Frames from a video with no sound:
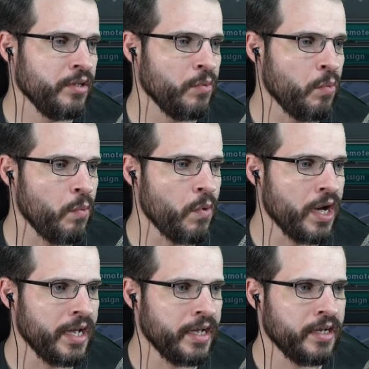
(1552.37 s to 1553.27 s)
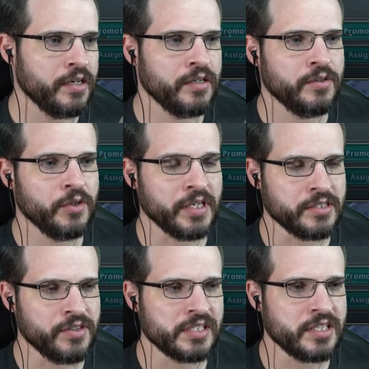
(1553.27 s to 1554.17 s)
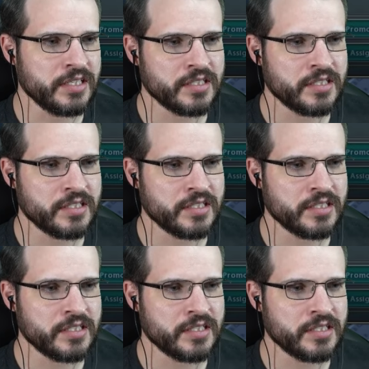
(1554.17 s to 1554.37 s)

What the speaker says: Wow. Okay, so this is